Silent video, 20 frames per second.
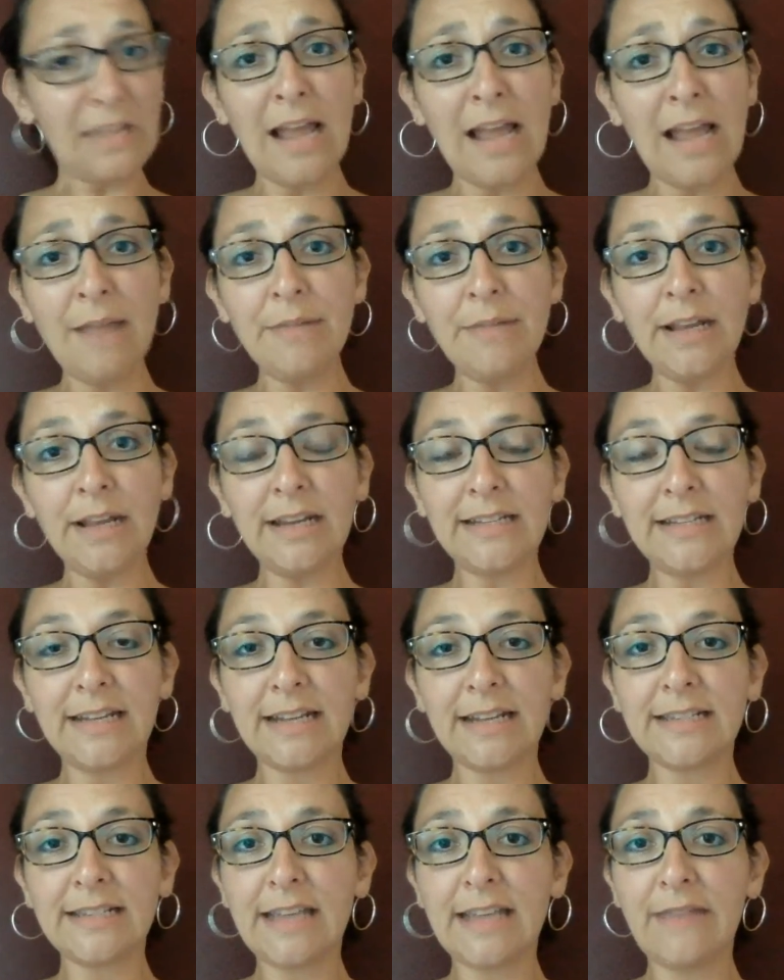I'm not a
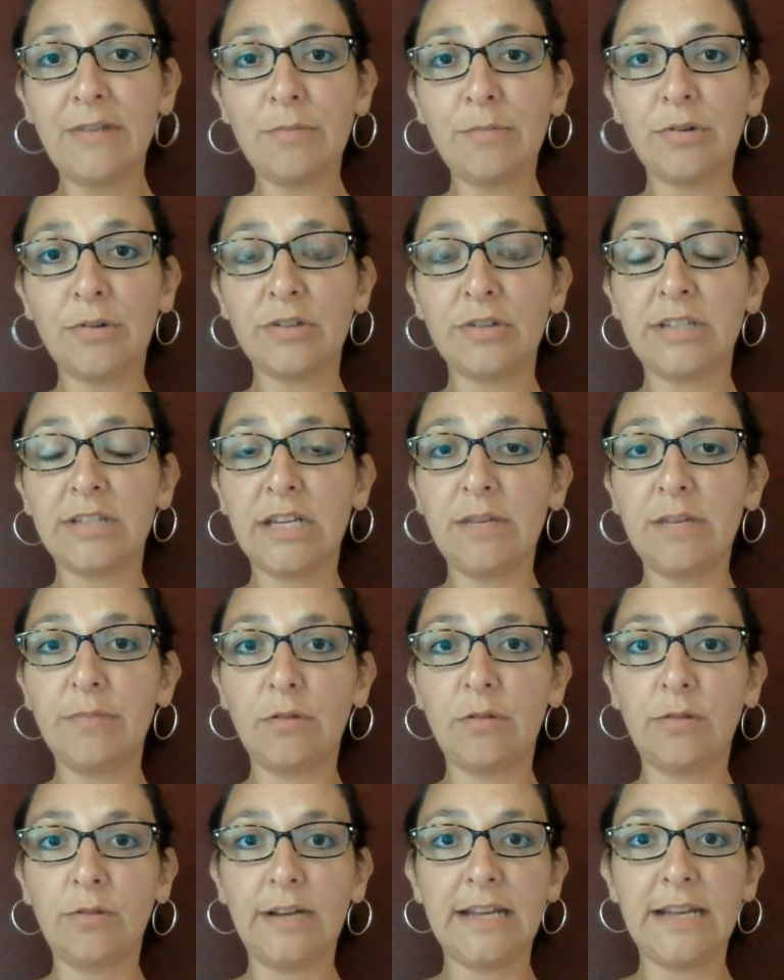tech savvy person,
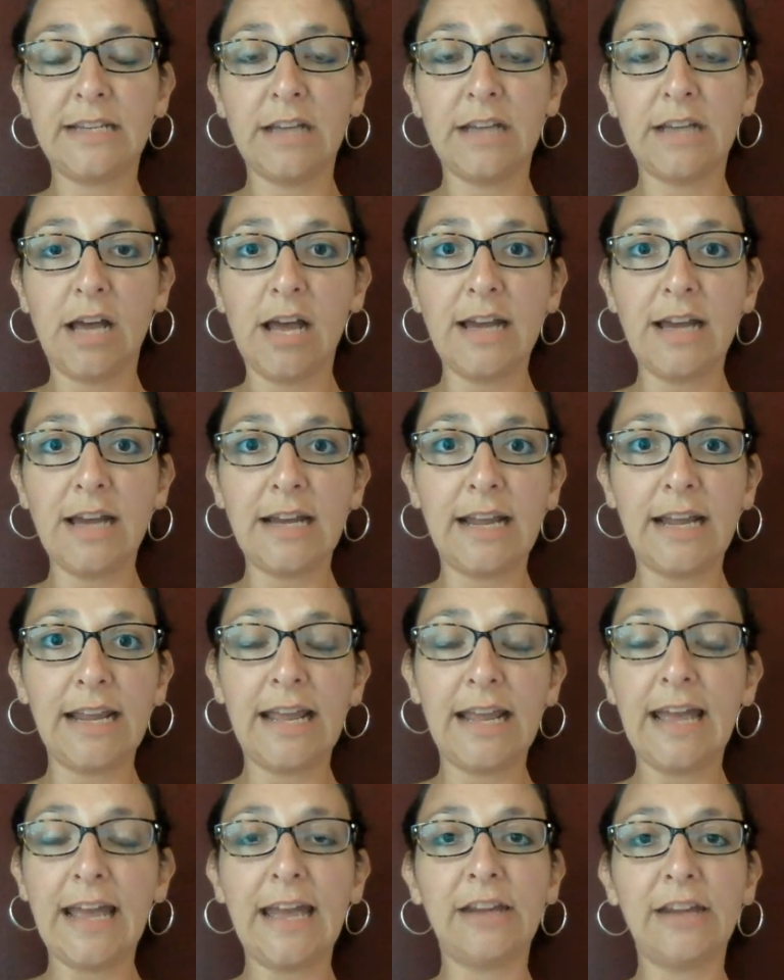but when I taught, I
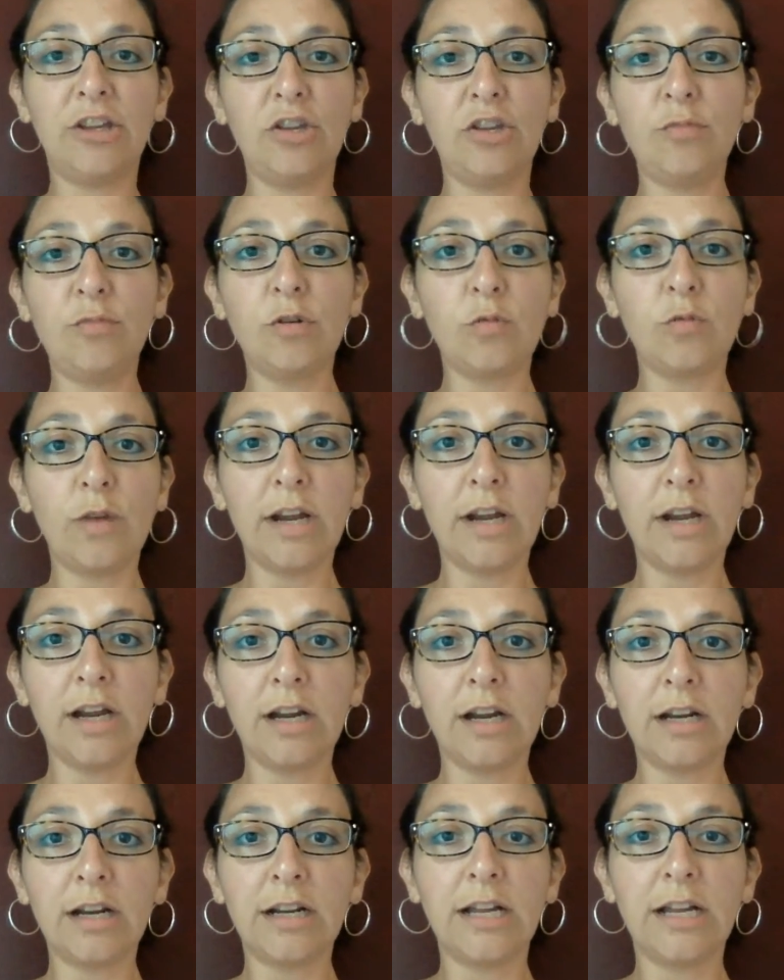had
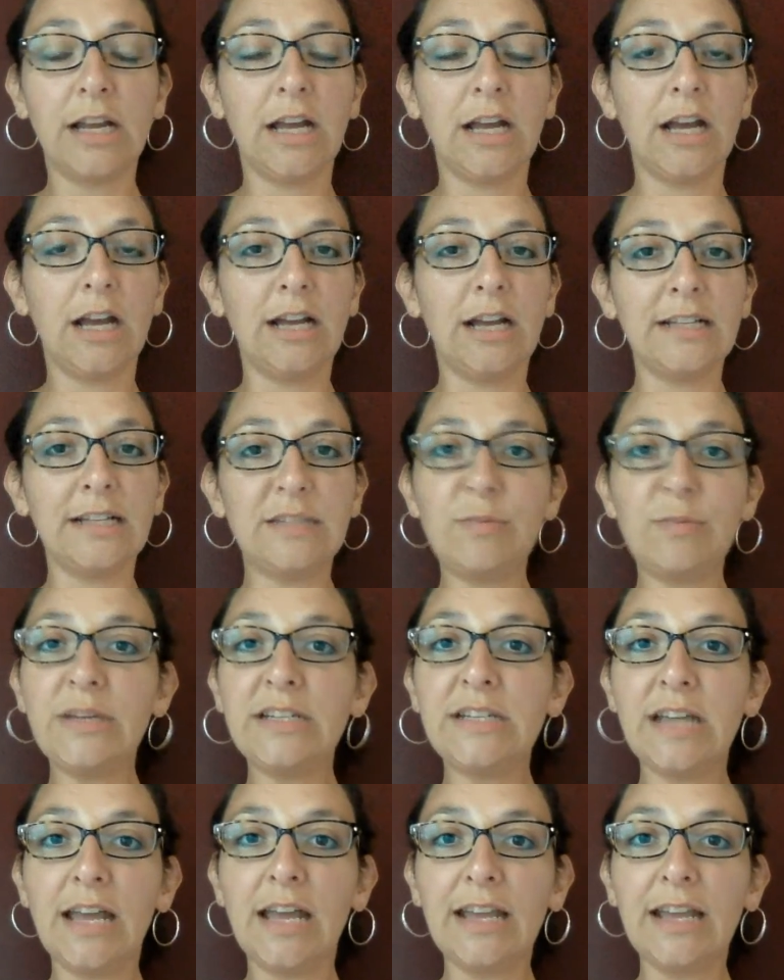HumanWare on
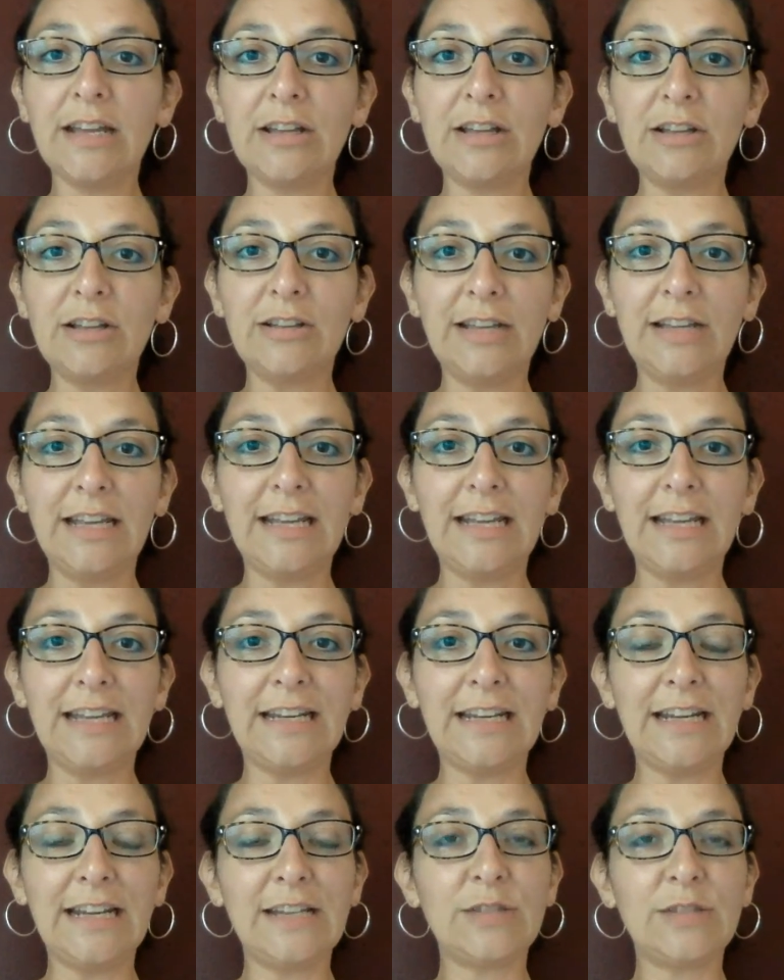speed dial,
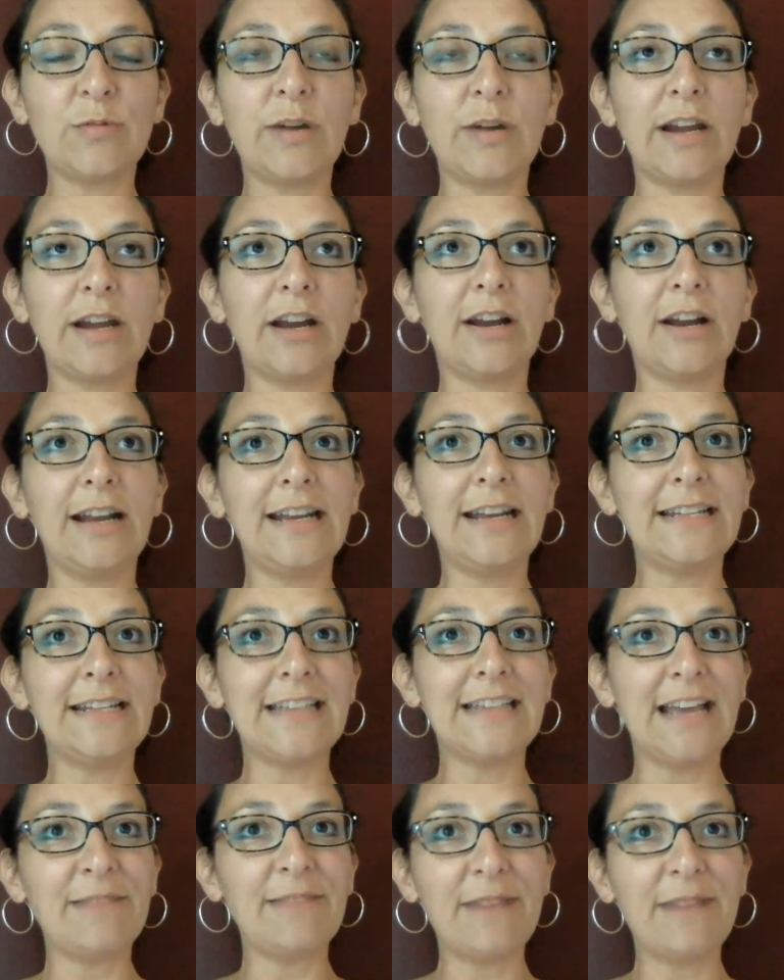and I swear
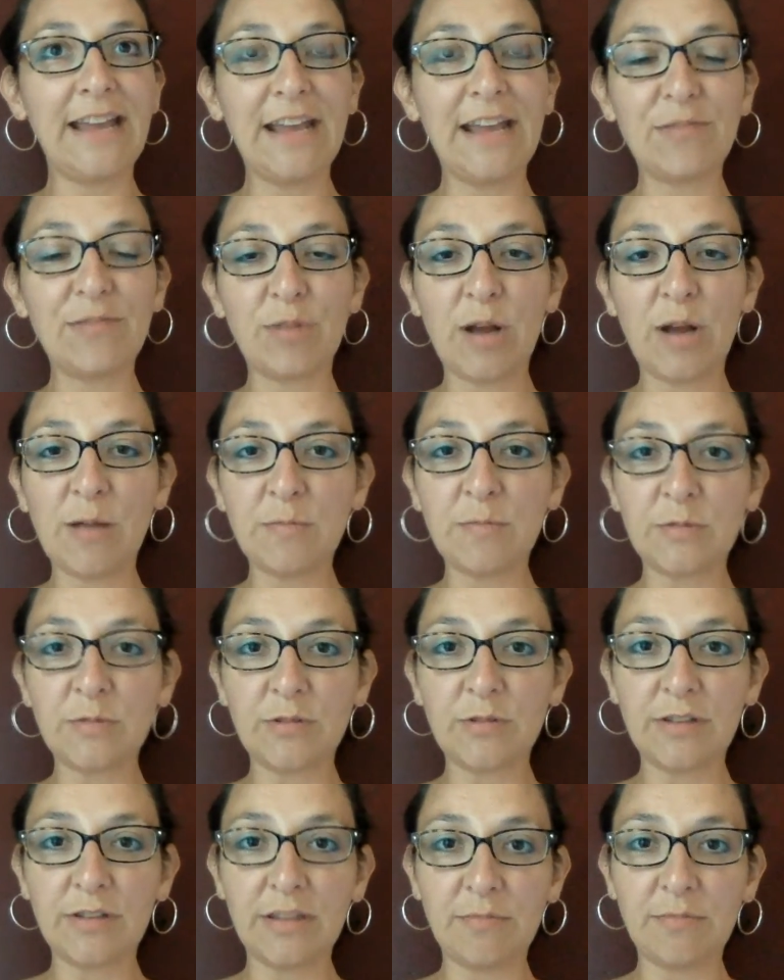anytime I had problems
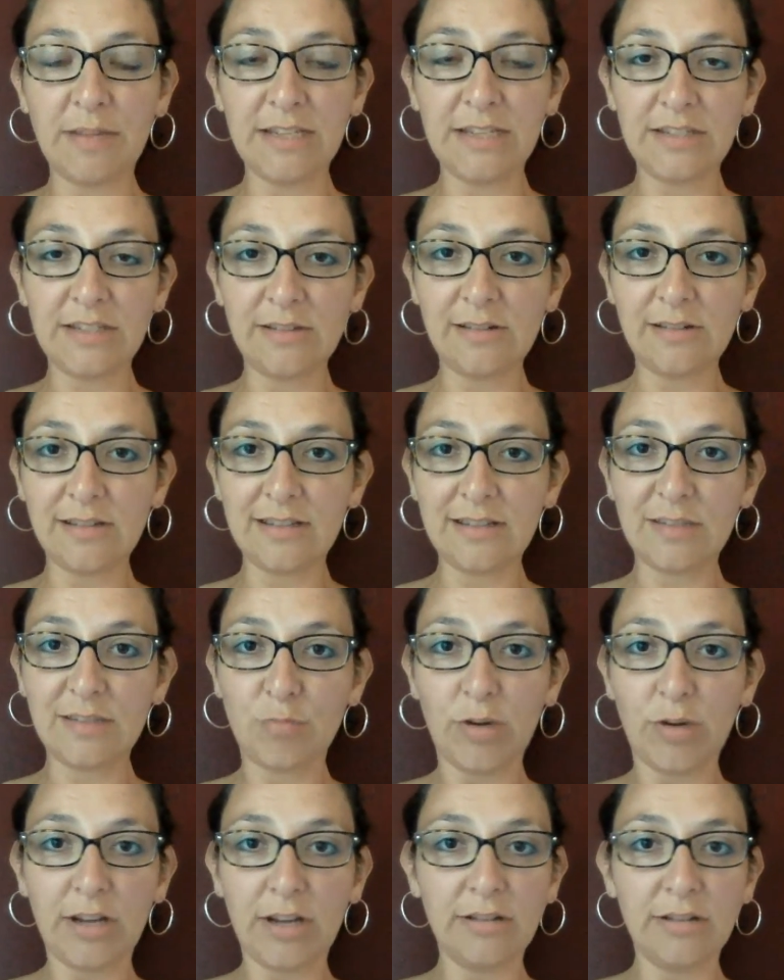with my students'
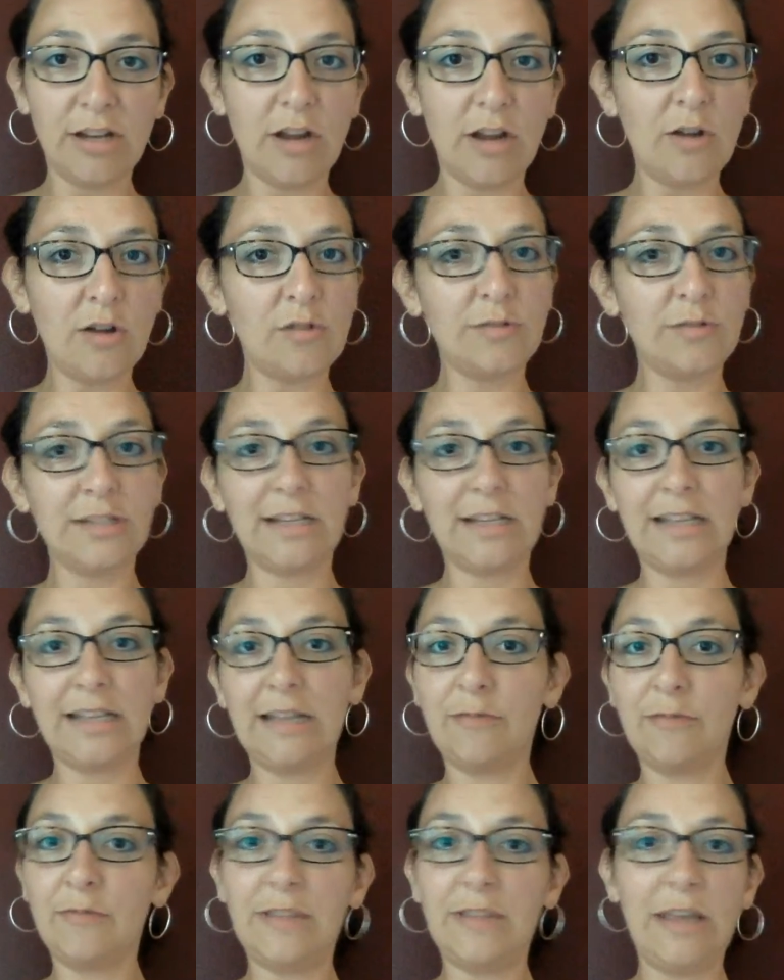Braille note,
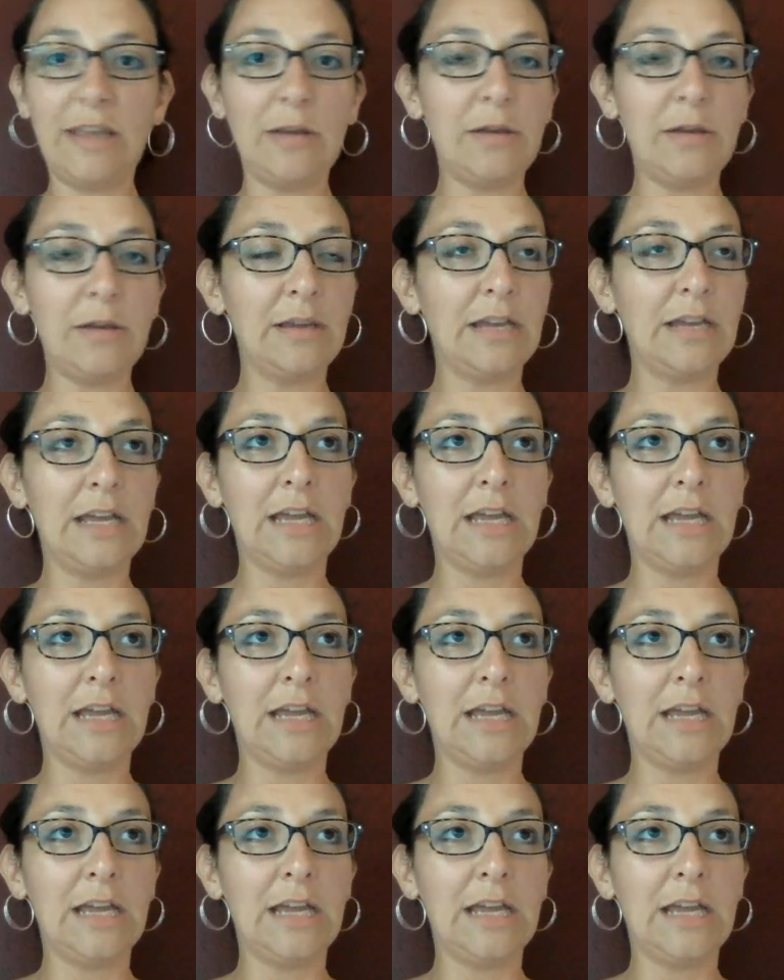they